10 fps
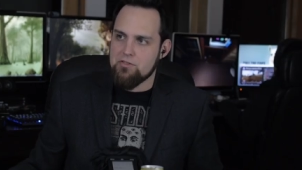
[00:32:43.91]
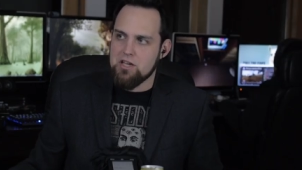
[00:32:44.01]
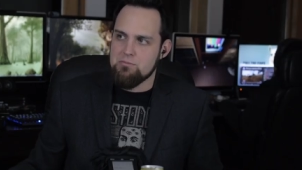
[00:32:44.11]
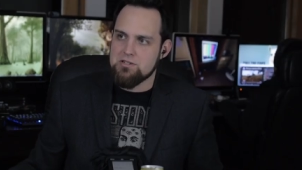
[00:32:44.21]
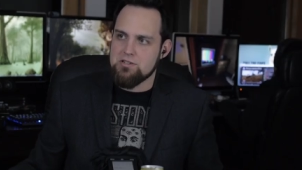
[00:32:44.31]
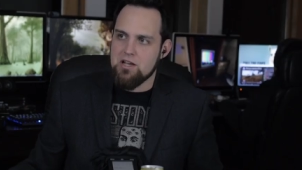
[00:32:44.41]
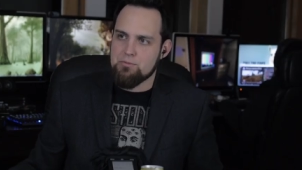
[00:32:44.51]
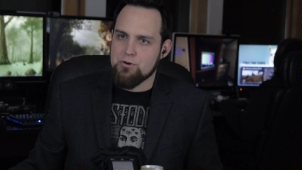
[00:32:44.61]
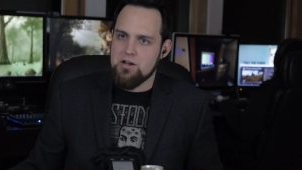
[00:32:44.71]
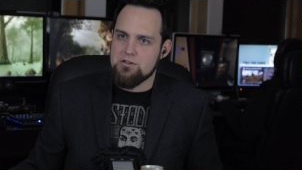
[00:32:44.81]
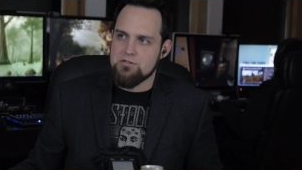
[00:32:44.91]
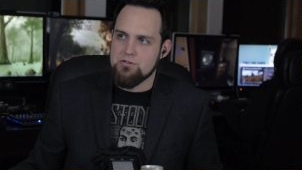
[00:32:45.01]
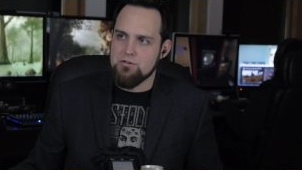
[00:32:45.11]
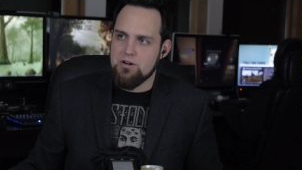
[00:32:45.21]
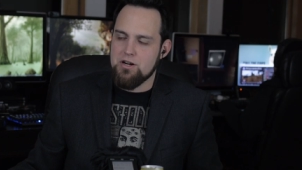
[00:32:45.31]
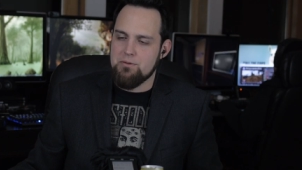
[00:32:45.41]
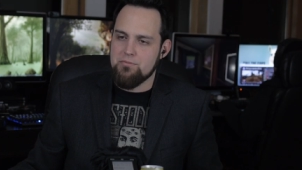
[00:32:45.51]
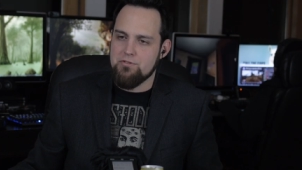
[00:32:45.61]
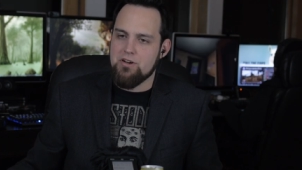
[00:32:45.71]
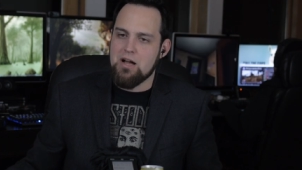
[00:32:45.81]
I think you meant to say upgrade to
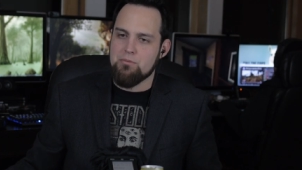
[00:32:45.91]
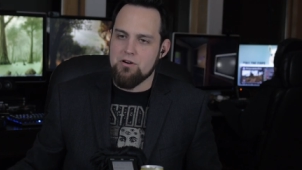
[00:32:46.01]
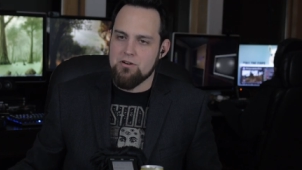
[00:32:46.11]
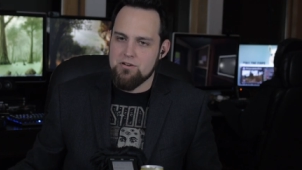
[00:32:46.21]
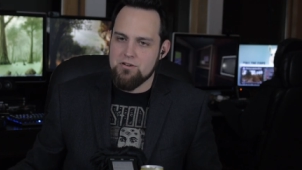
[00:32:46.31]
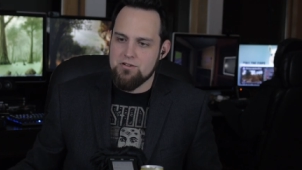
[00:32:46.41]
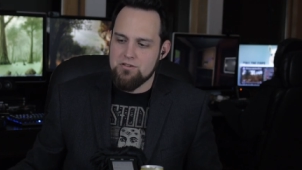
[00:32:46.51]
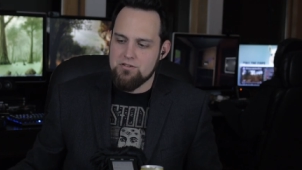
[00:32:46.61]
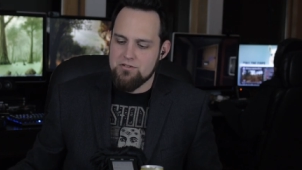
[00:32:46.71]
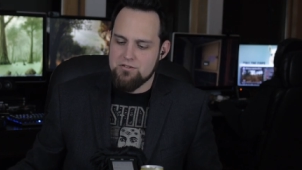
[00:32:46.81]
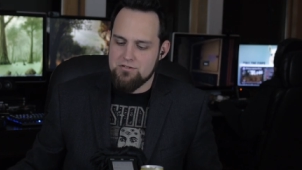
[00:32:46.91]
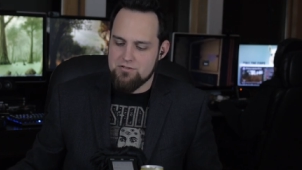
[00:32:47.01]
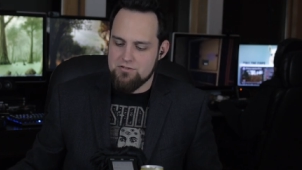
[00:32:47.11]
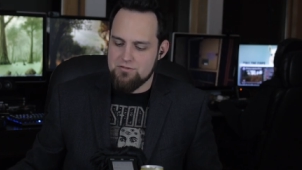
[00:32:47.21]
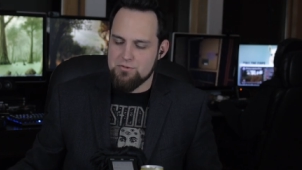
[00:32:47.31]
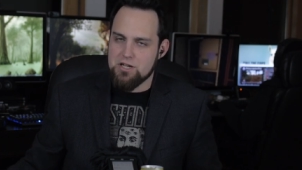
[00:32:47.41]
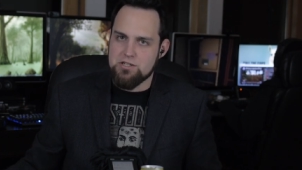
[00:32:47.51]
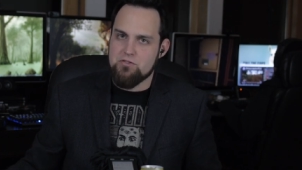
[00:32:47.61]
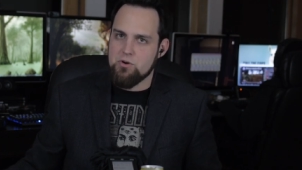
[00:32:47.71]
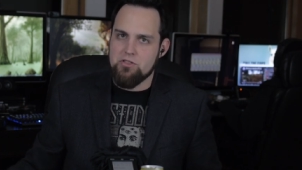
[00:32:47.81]
um, fiber. Oh yeah, yeah.
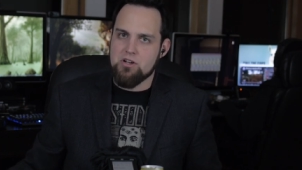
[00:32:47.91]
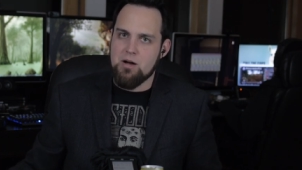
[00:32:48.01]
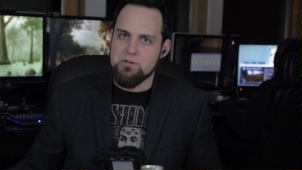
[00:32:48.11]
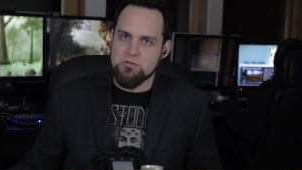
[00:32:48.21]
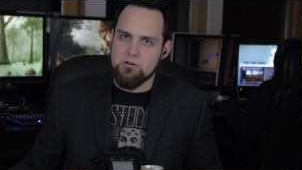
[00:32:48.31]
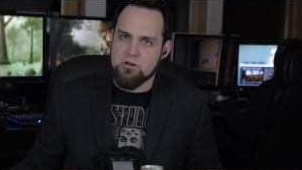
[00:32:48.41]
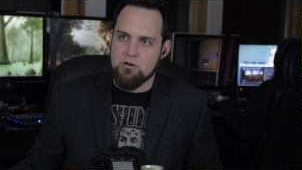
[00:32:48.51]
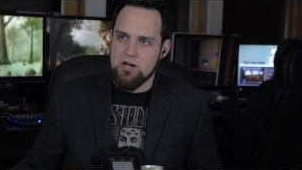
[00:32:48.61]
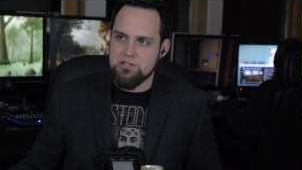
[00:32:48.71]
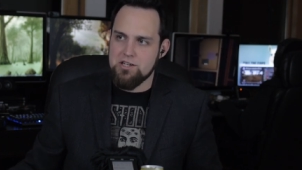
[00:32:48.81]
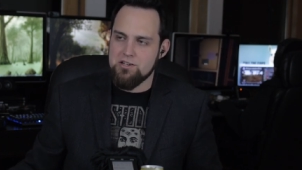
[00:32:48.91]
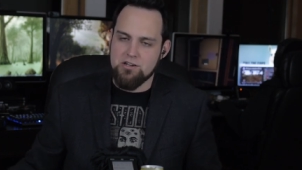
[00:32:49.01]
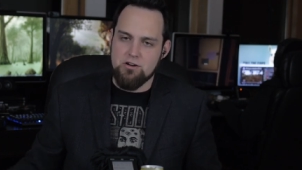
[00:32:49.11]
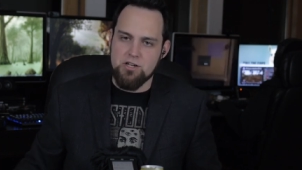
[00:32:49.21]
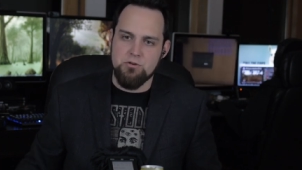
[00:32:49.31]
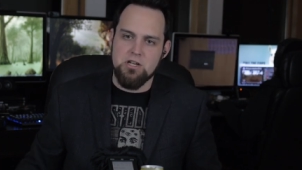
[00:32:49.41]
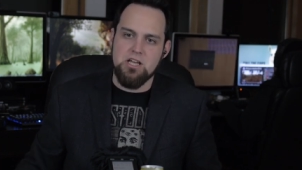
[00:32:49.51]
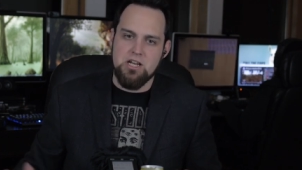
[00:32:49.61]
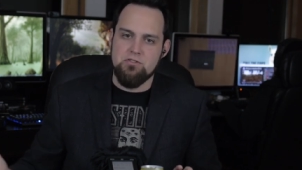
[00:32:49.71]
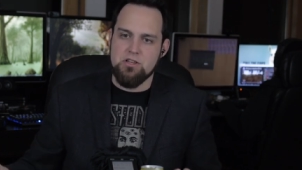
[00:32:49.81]
Because I mean, everyone in the comments will go crazy and call you an
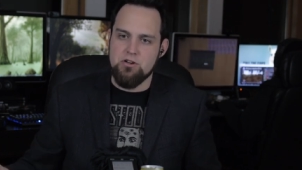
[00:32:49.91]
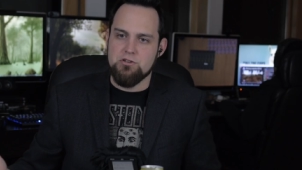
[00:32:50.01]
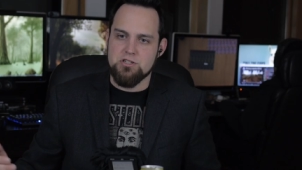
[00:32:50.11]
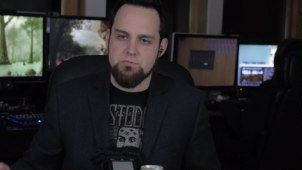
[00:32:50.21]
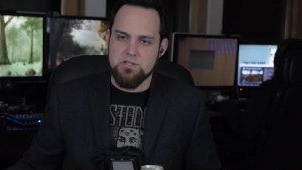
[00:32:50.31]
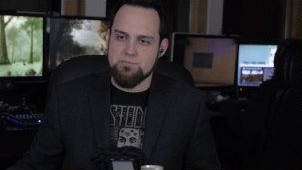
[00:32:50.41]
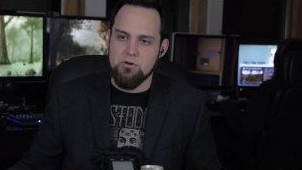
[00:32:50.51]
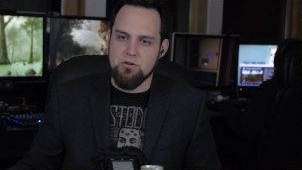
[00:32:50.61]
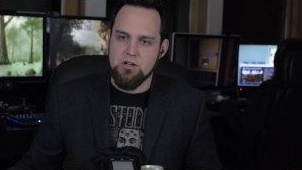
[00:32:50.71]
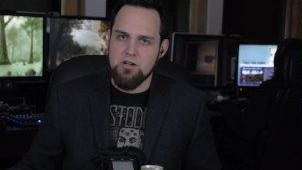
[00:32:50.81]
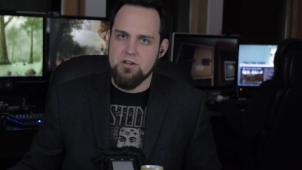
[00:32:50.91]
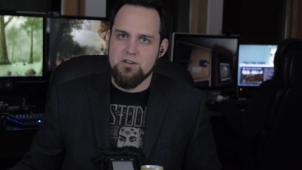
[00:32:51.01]
idiot, even though you just misspoke.